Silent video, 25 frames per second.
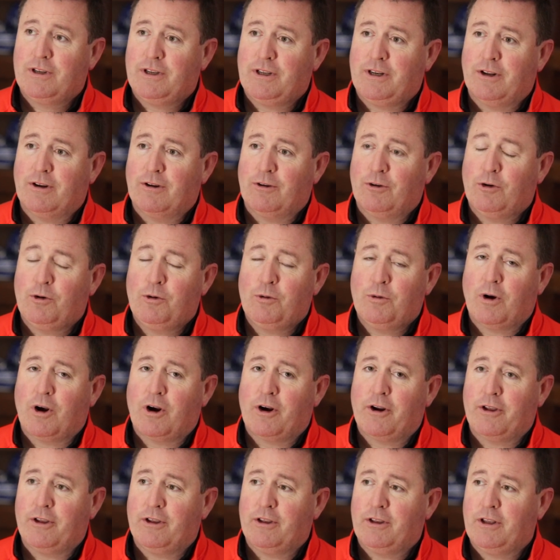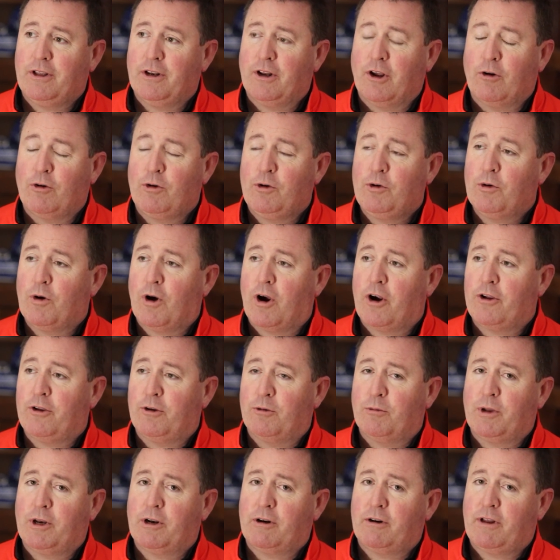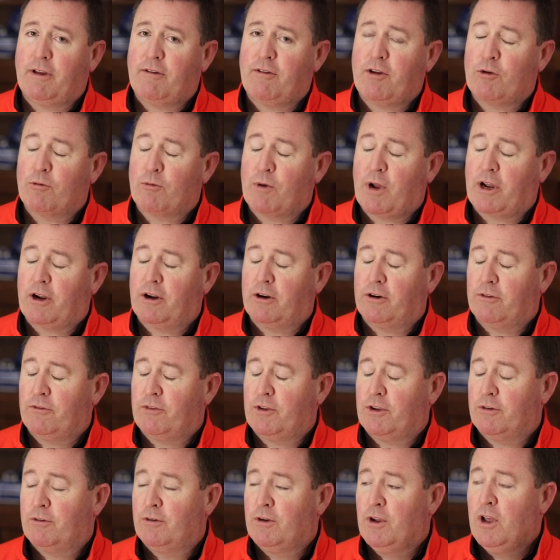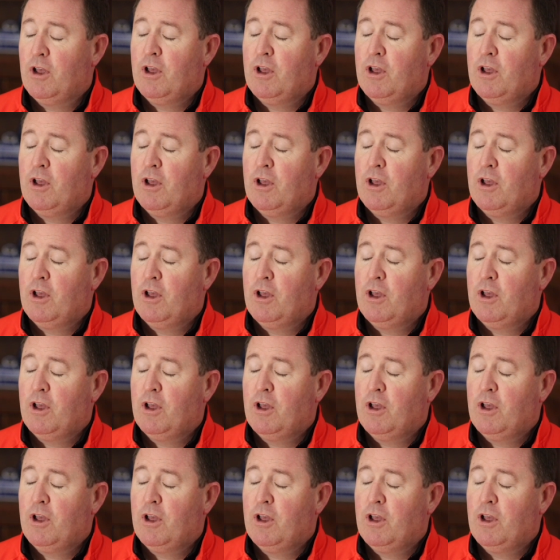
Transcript: are you? We don't have any record of you.